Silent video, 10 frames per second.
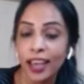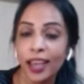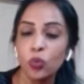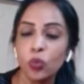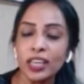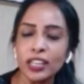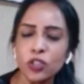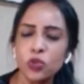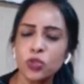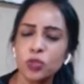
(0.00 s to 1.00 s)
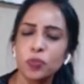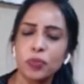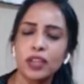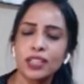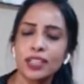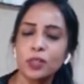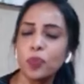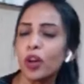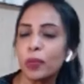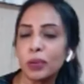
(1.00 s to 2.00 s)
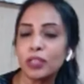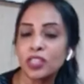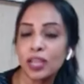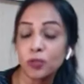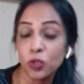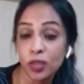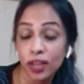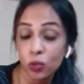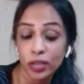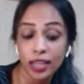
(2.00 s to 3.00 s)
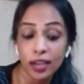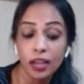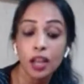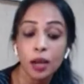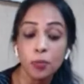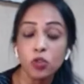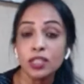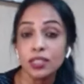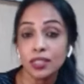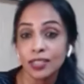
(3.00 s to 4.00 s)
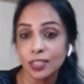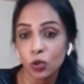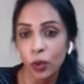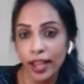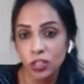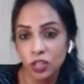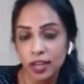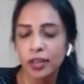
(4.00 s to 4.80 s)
And we need to take small baby steps so that we can put these things into action.